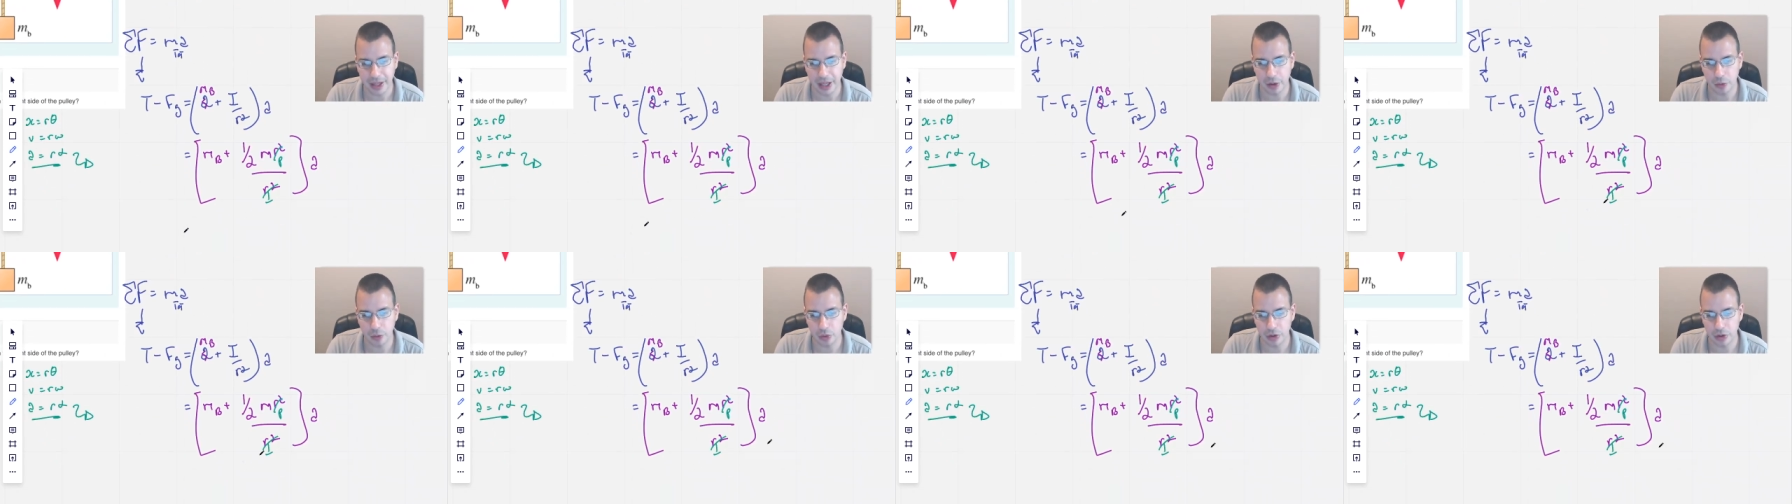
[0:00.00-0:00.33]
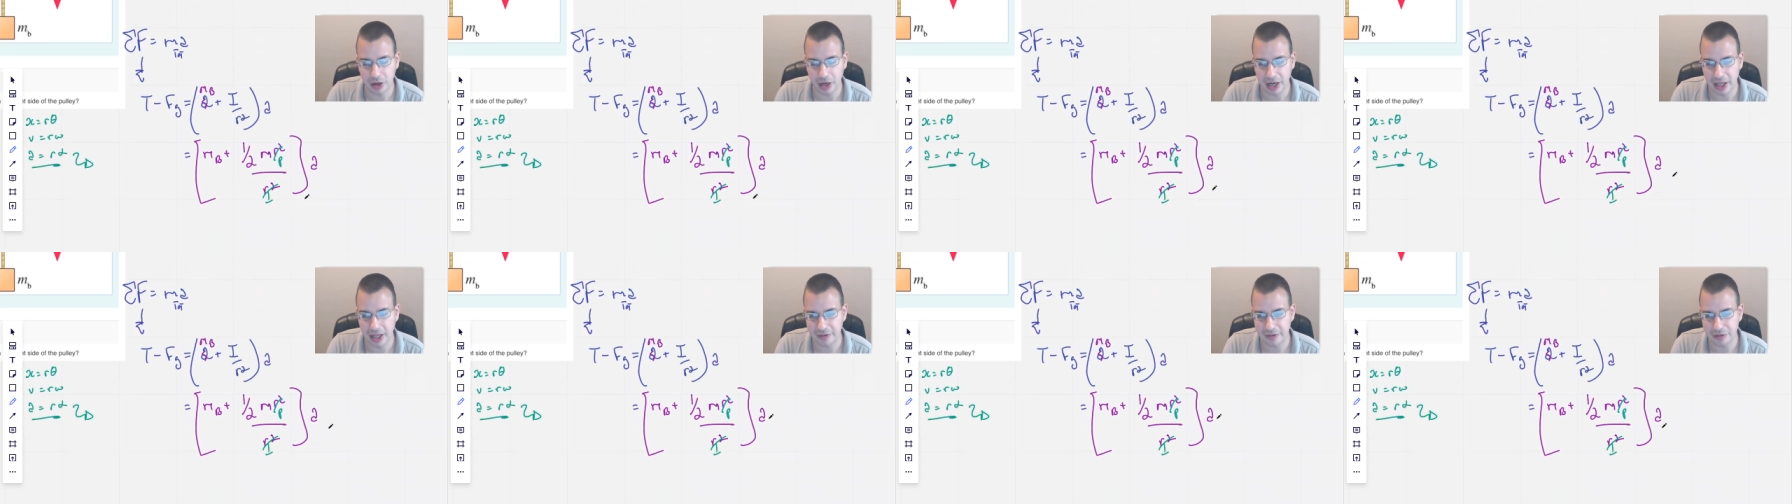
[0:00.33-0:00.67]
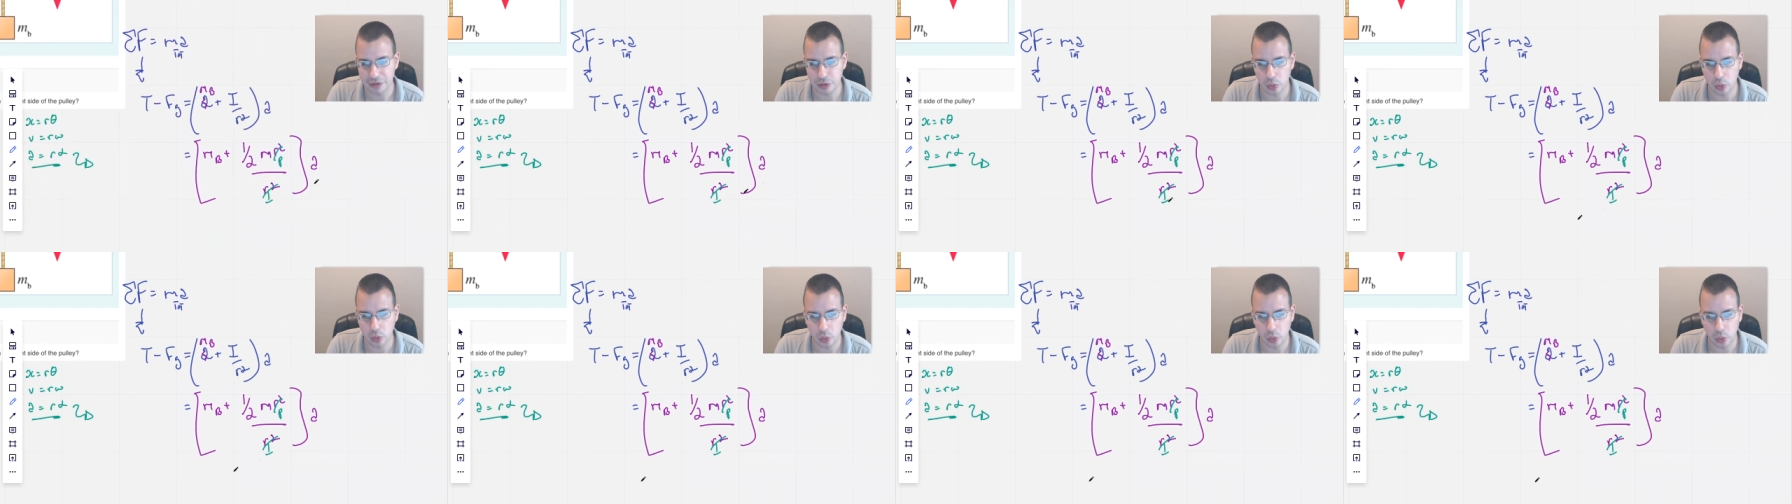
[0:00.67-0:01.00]
And we're
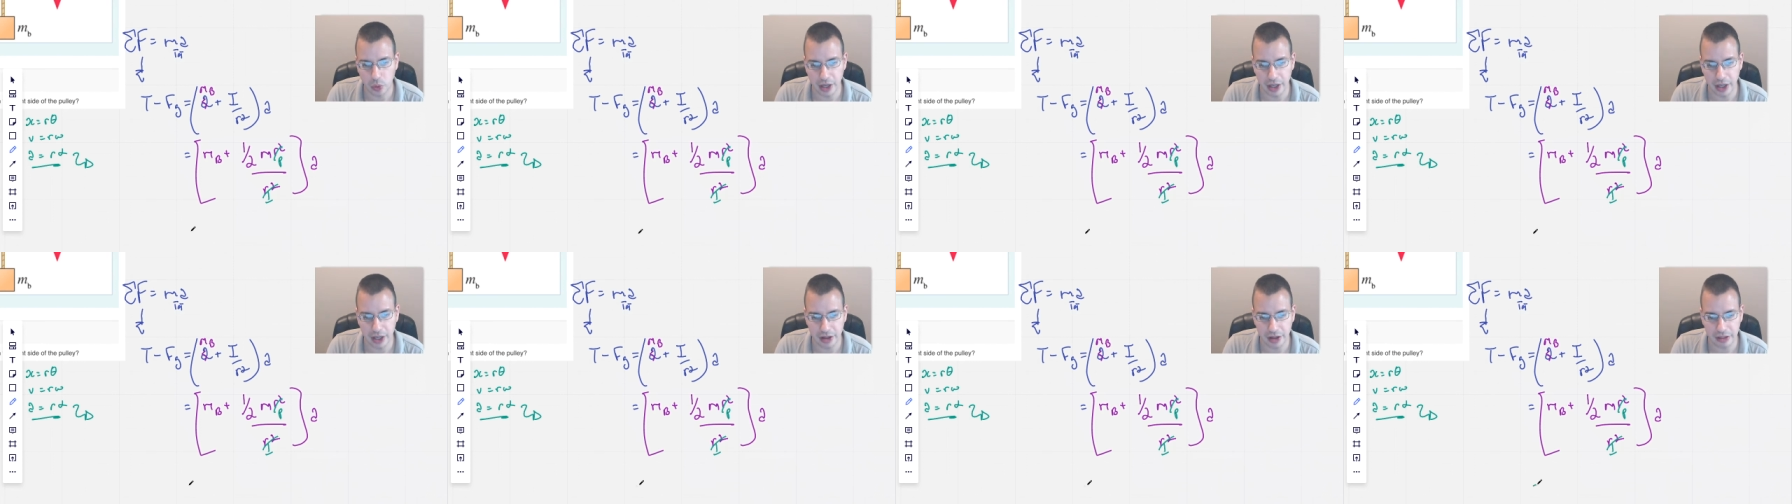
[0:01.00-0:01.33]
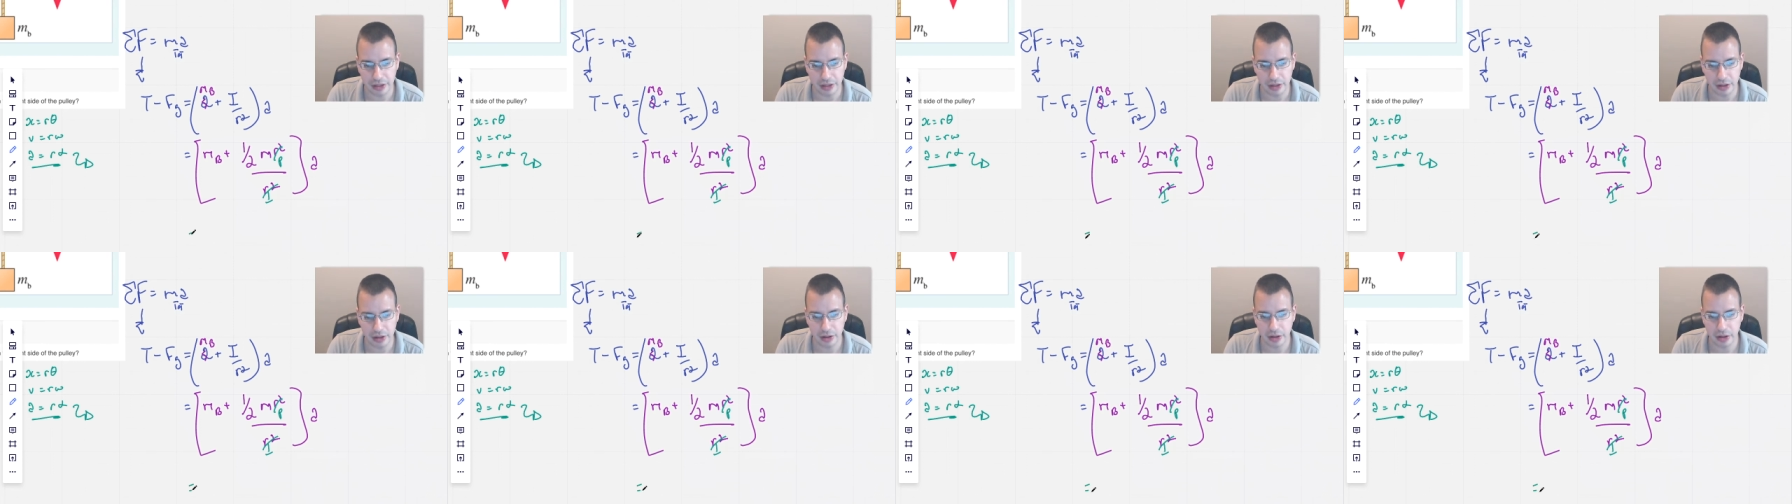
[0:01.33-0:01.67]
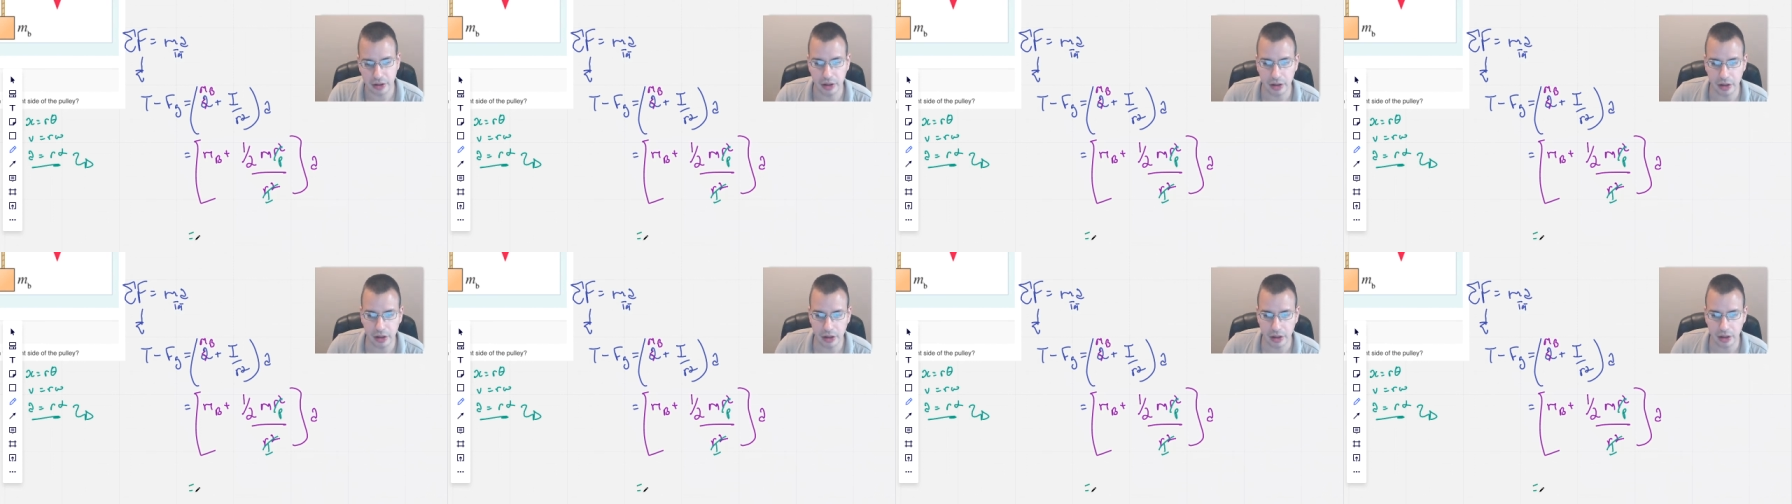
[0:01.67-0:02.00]
left with
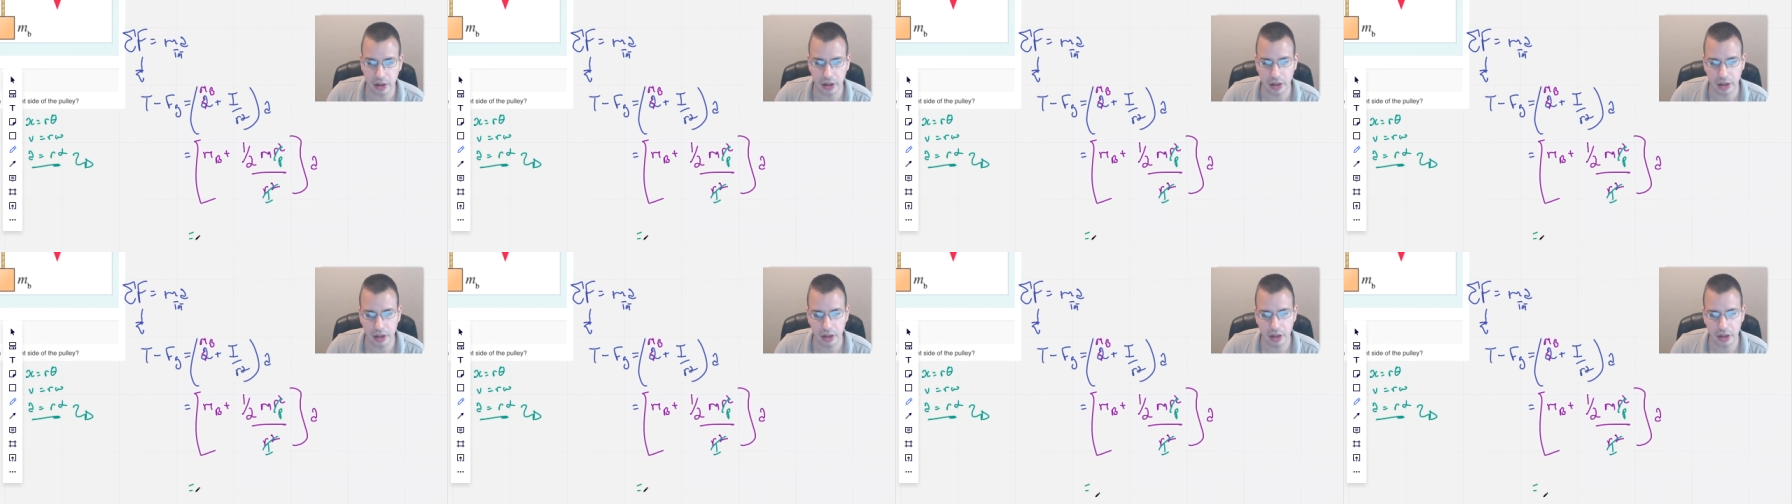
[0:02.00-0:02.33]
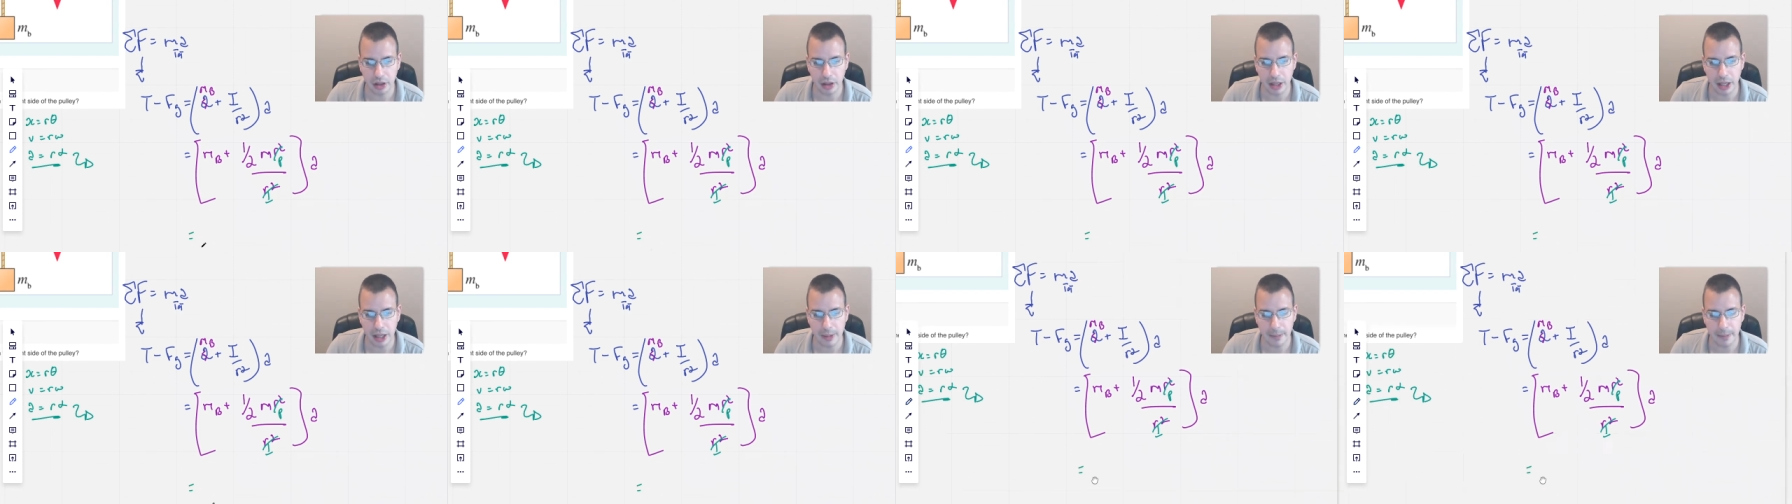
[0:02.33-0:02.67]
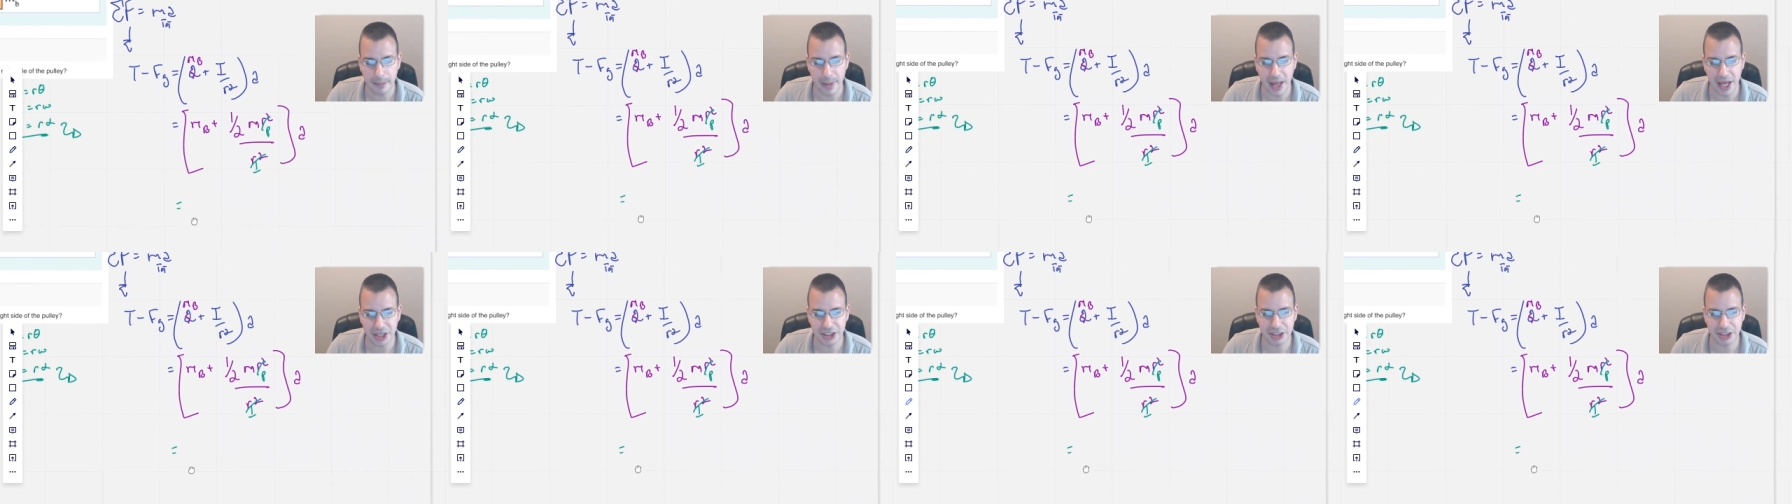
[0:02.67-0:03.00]

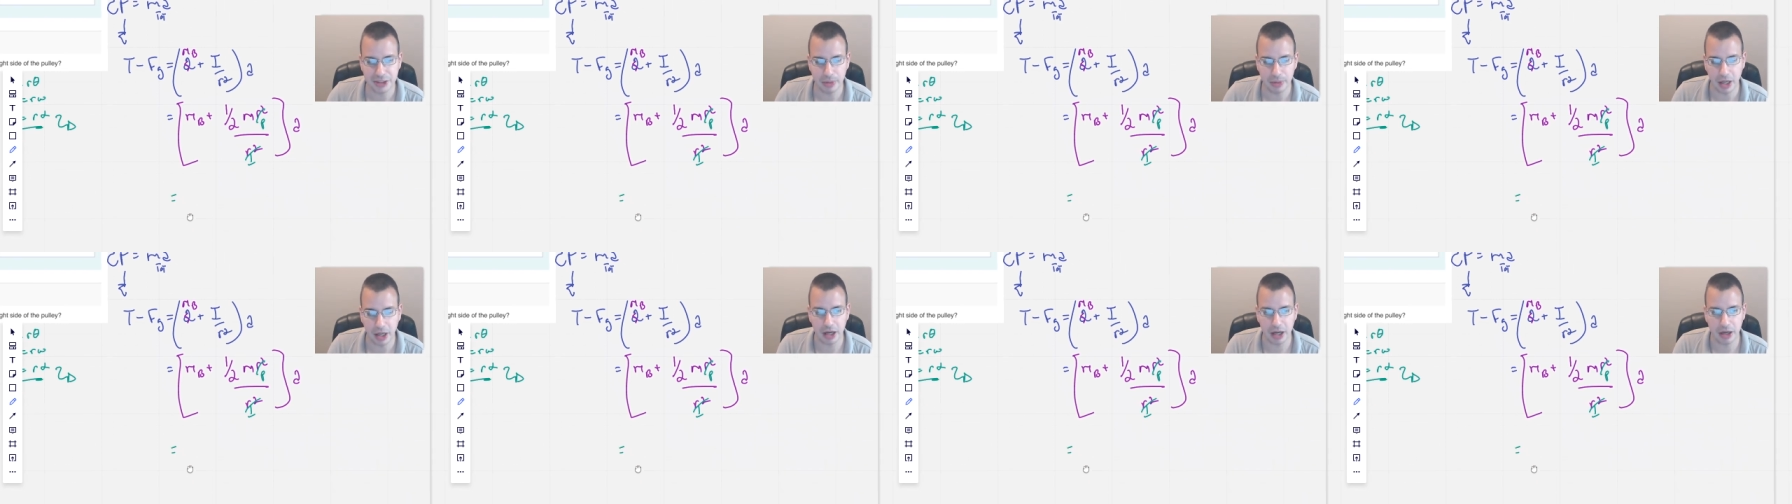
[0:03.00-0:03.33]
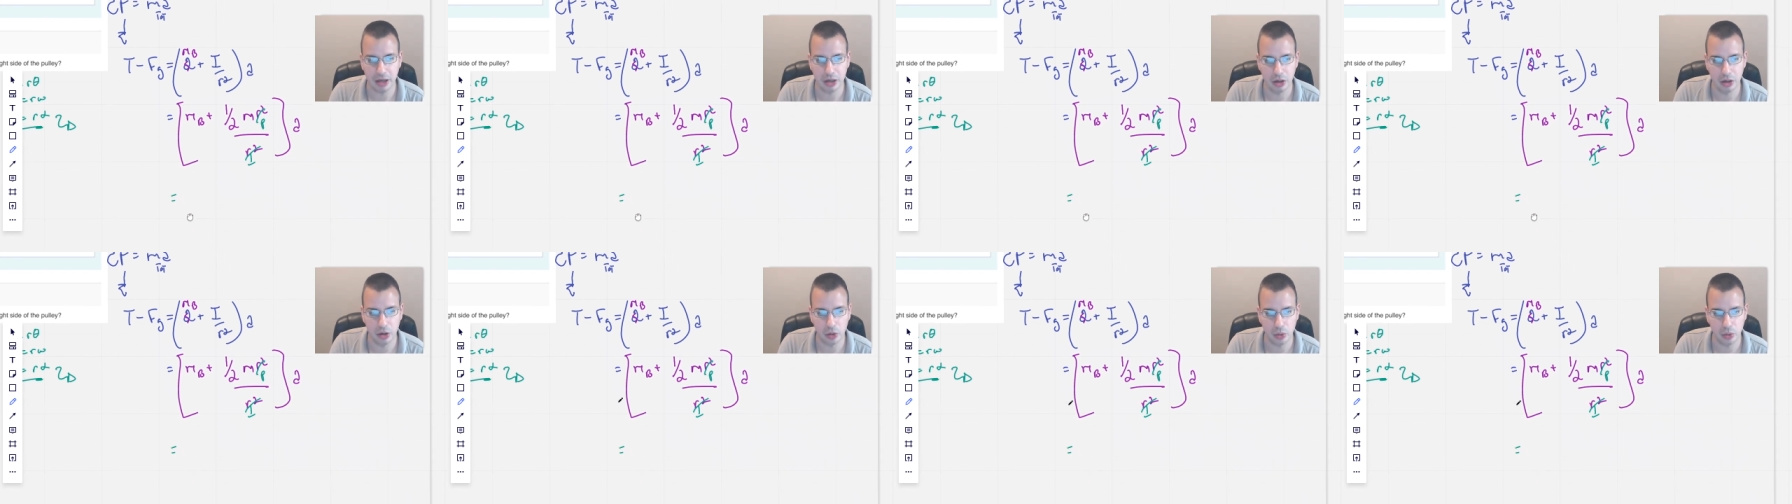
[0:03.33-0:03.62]
mass of the block,